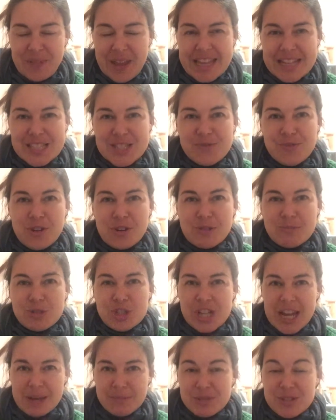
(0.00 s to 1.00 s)
It's from
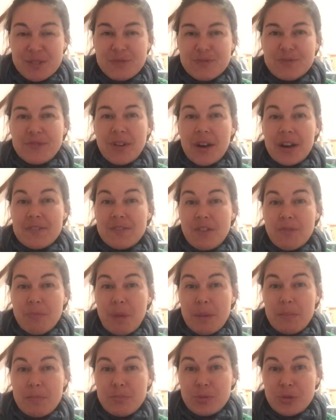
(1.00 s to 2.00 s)
chapter five of
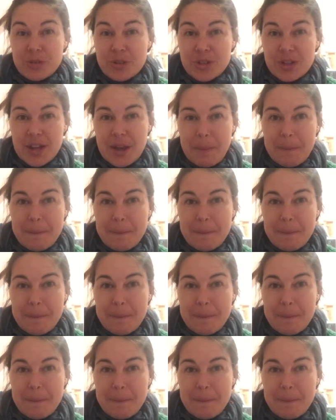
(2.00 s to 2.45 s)
my book,